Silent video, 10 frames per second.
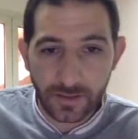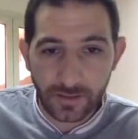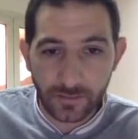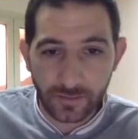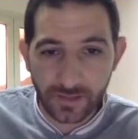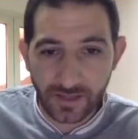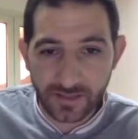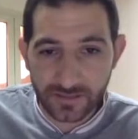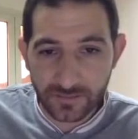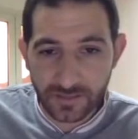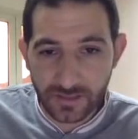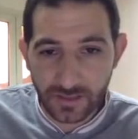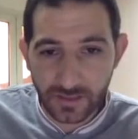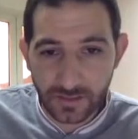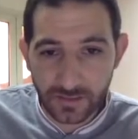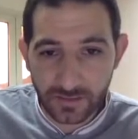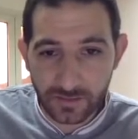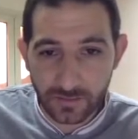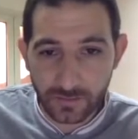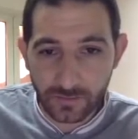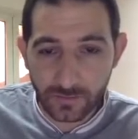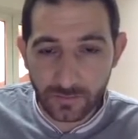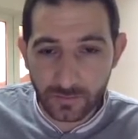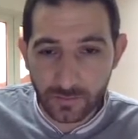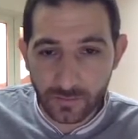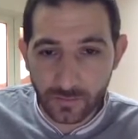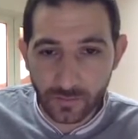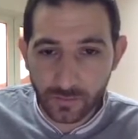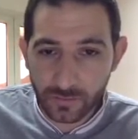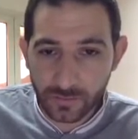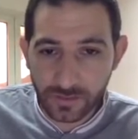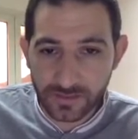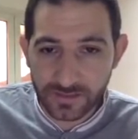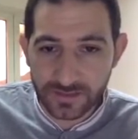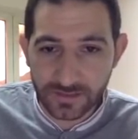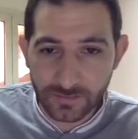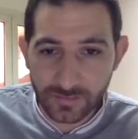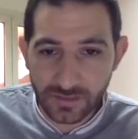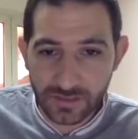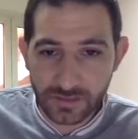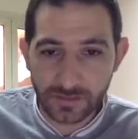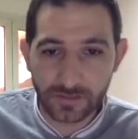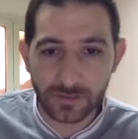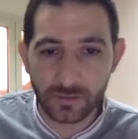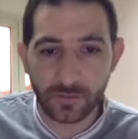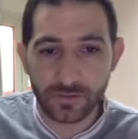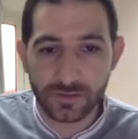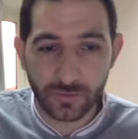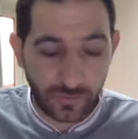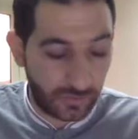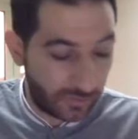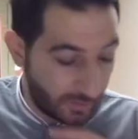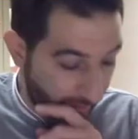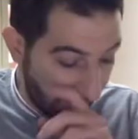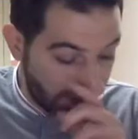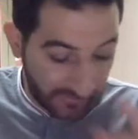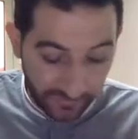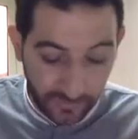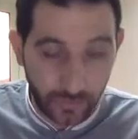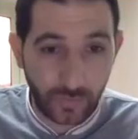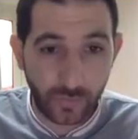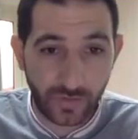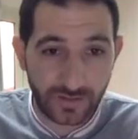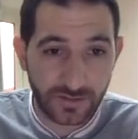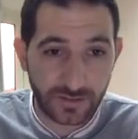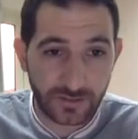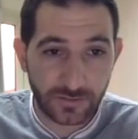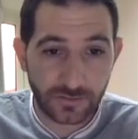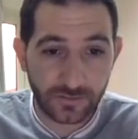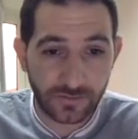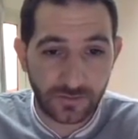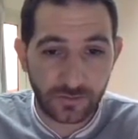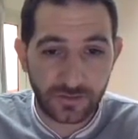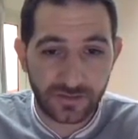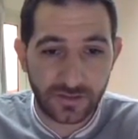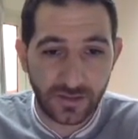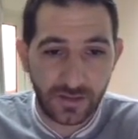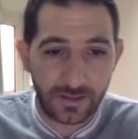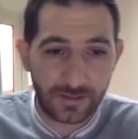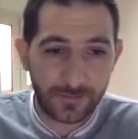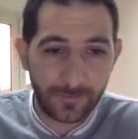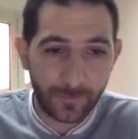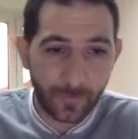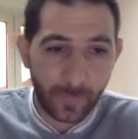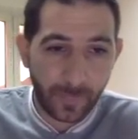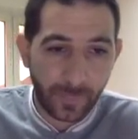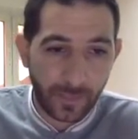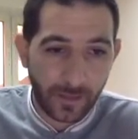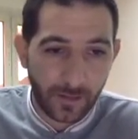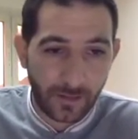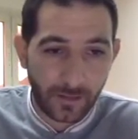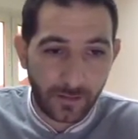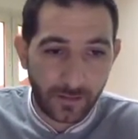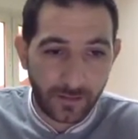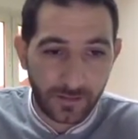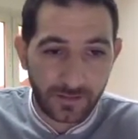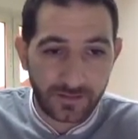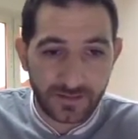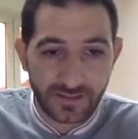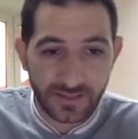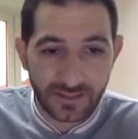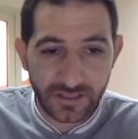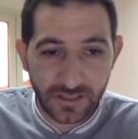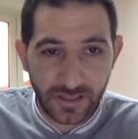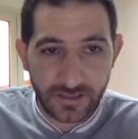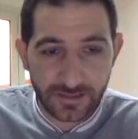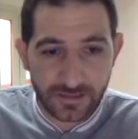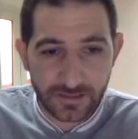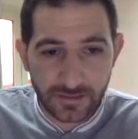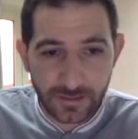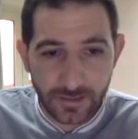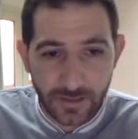And what else? BA, no, and CB, no. So we only have 2 ones. So notice that R intersection S